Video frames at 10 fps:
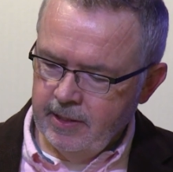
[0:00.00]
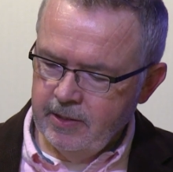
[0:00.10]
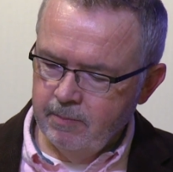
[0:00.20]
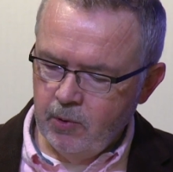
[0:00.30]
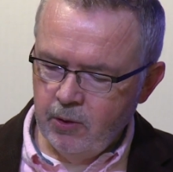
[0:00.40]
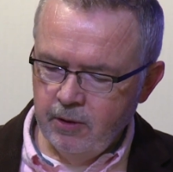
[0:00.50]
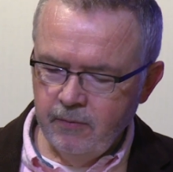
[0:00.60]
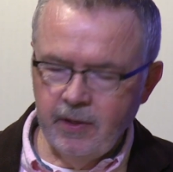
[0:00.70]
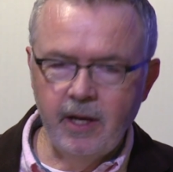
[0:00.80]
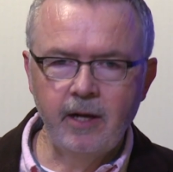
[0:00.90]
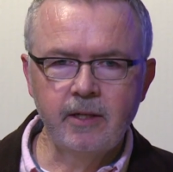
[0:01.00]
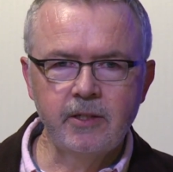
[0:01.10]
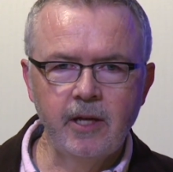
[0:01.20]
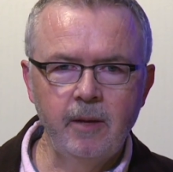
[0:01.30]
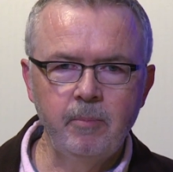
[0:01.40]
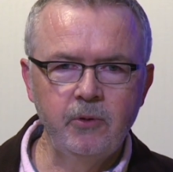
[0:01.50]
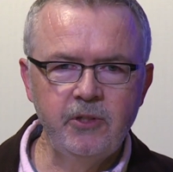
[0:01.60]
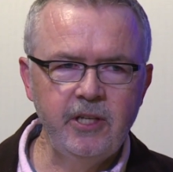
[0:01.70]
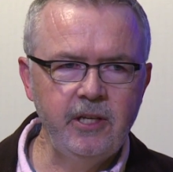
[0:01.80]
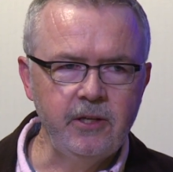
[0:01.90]
is more of an archetypal
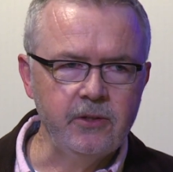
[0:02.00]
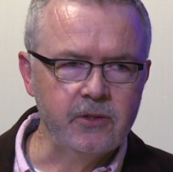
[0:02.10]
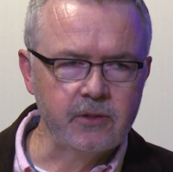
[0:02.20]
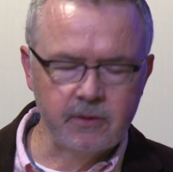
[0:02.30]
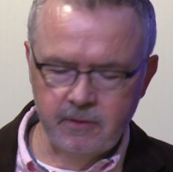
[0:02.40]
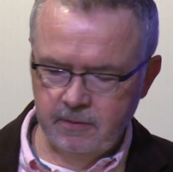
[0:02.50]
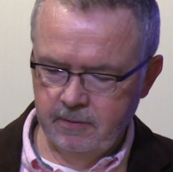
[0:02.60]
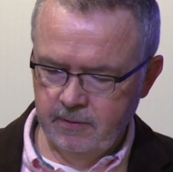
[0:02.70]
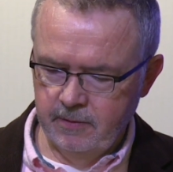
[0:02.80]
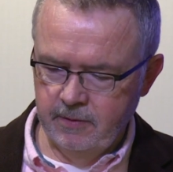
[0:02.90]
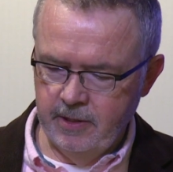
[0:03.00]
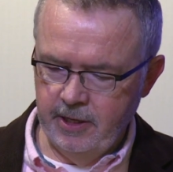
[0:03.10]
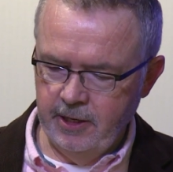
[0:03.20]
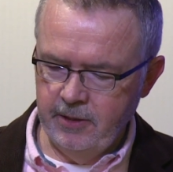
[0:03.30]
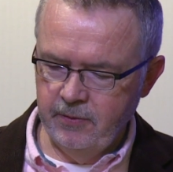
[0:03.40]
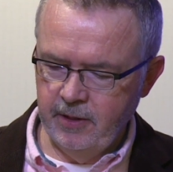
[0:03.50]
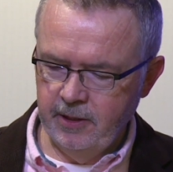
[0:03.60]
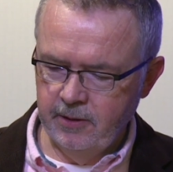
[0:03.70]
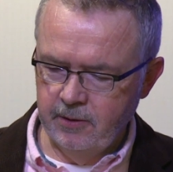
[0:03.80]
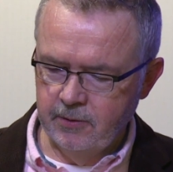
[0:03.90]
tease than
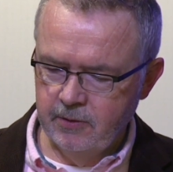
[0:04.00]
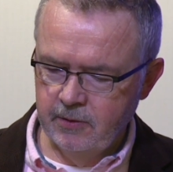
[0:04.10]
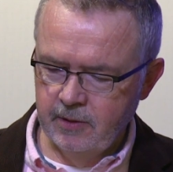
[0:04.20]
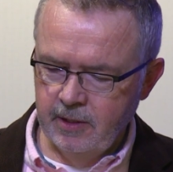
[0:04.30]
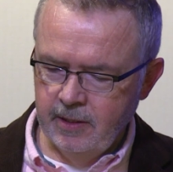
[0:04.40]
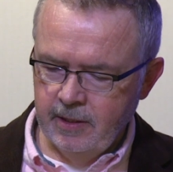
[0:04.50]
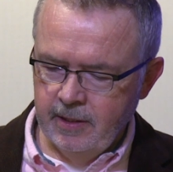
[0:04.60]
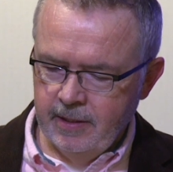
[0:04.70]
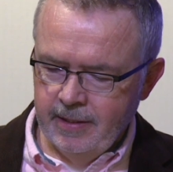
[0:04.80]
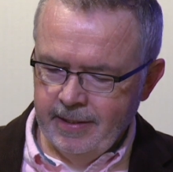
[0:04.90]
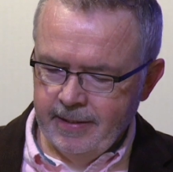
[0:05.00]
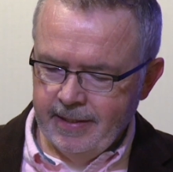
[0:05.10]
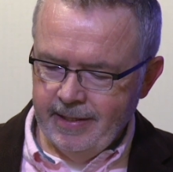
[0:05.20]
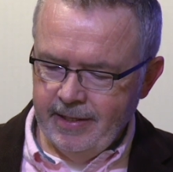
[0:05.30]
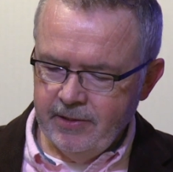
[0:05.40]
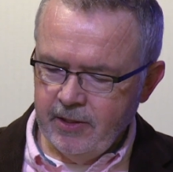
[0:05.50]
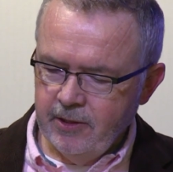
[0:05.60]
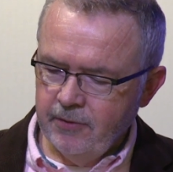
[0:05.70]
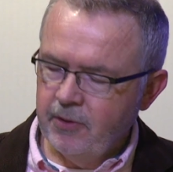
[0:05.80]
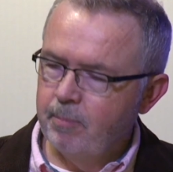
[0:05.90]
anything else. Isn't
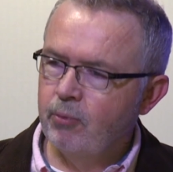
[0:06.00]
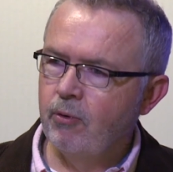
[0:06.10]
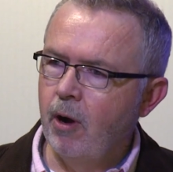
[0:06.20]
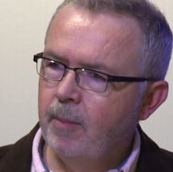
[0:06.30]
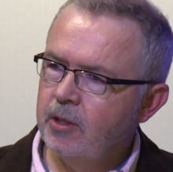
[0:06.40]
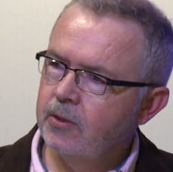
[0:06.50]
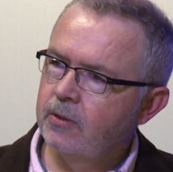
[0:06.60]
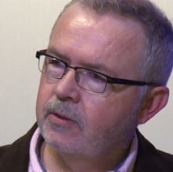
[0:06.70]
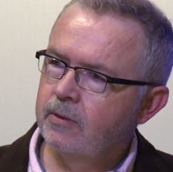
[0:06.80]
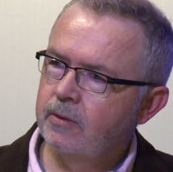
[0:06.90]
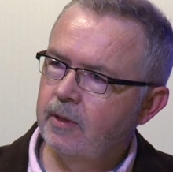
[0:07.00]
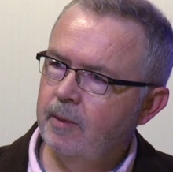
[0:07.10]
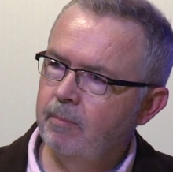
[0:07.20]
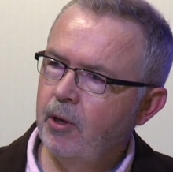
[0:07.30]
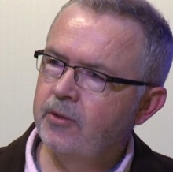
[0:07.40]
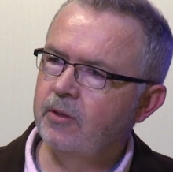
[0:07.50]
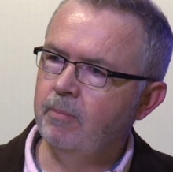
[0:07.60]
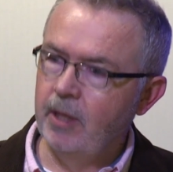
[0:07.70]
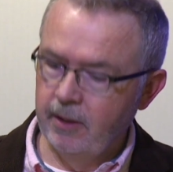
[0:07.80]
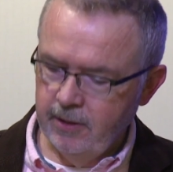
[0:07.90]
it the promise and
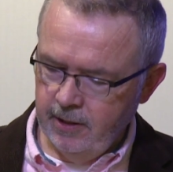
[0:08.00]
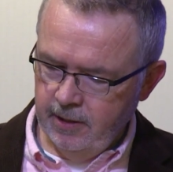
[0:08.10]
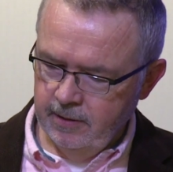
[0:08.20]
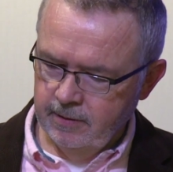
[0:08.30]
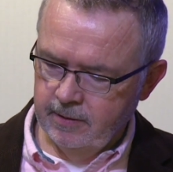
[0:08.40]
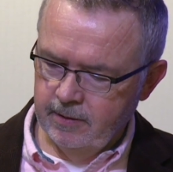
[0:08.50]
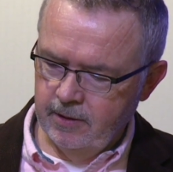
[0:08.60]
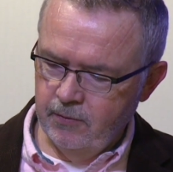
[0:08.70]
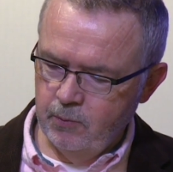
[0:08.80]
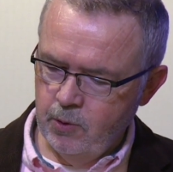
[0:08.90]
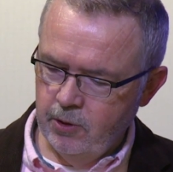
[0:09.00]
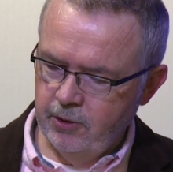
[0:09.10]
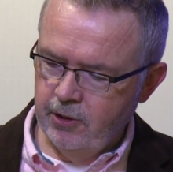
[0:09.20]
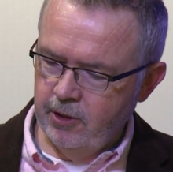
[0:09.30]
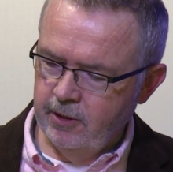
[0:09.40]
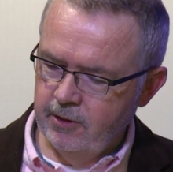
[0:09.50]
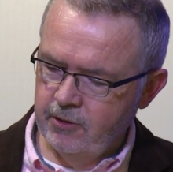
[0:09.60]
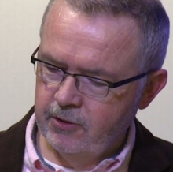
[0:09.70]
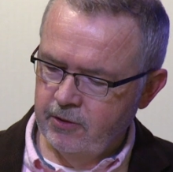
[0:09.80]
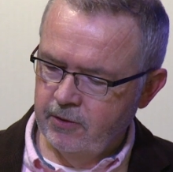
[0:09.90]
possibility of world
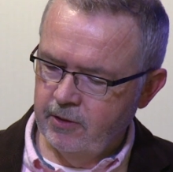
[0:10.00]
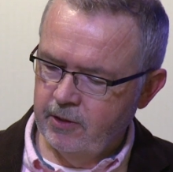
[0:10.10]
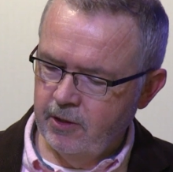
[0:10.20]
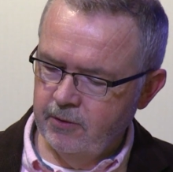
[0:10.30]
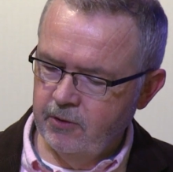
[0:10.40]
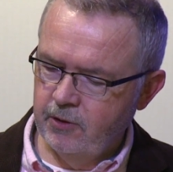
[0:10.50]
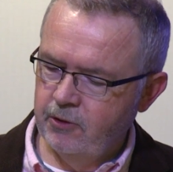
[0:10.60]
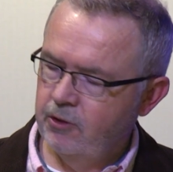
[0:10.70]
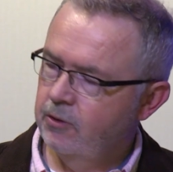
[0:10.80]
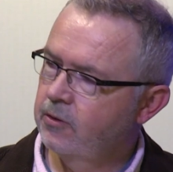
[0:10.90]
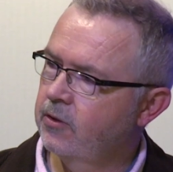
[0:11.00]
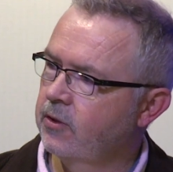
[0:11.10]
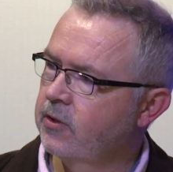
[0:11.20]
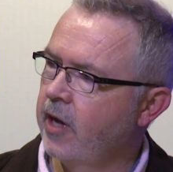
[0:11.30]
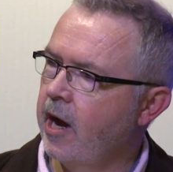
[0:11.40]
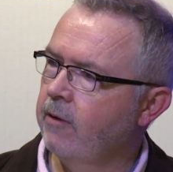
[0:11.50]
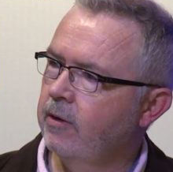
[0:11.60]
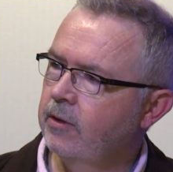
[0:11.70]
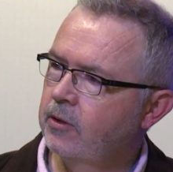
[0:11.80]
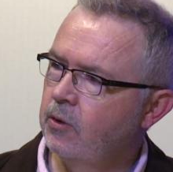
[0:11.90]
knowledge that constitutes the
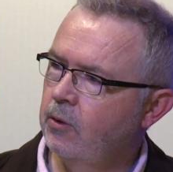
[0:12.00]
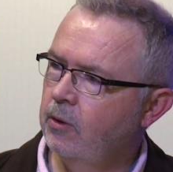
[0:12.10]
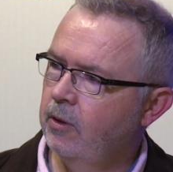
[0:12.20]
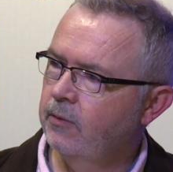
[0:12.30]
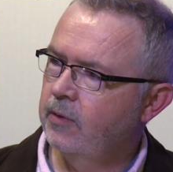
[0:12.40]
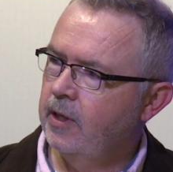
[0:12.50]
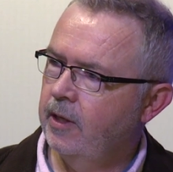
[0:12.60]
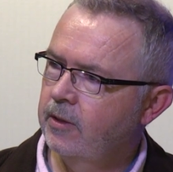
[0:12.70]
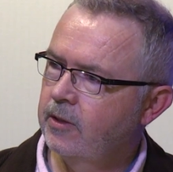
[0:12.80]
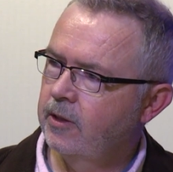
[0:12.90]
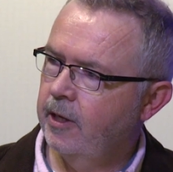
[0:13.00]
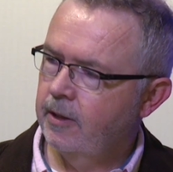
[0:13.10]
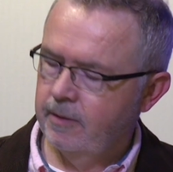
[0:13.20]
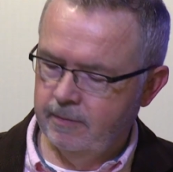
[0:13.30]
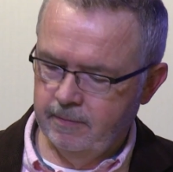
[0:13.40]
siren call of the internet?